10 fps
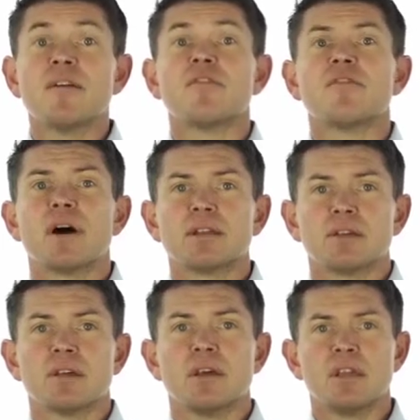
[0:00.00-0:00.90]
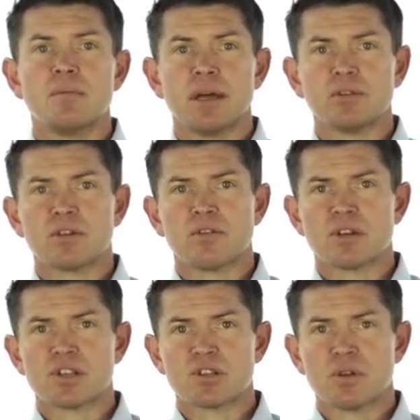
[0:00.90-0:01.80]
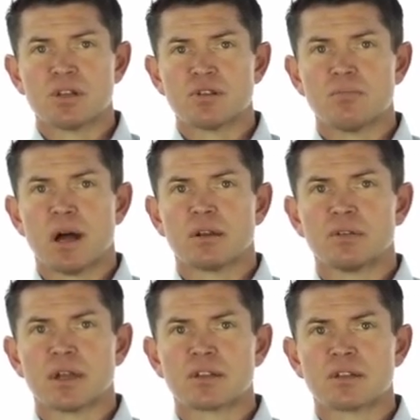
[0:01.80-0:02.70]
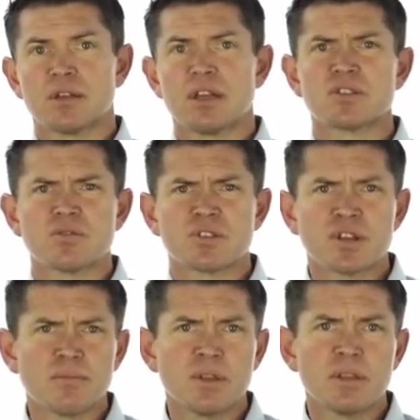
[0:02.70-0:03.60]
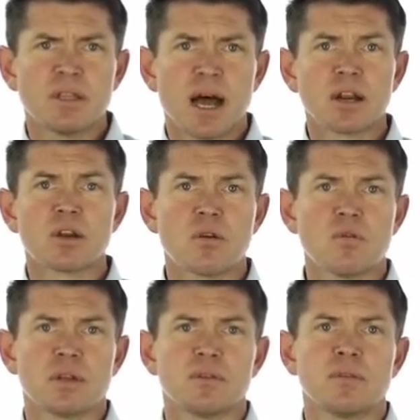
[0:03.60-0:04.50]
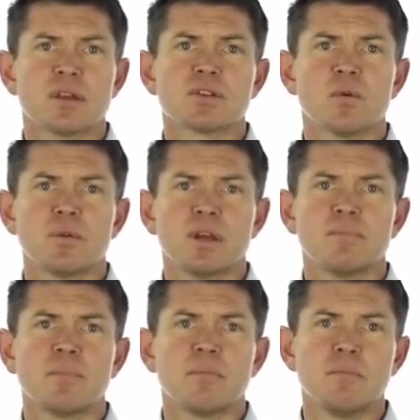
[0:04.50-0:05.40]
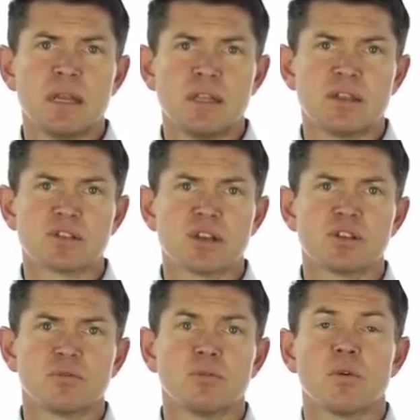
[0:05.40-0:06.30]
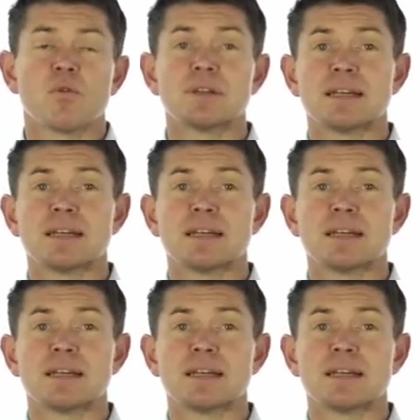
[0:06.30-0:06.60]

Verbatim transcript: Finally, you might look for constraints or bottlenecks. Is there something not occurring that is holding up meeting a schedule or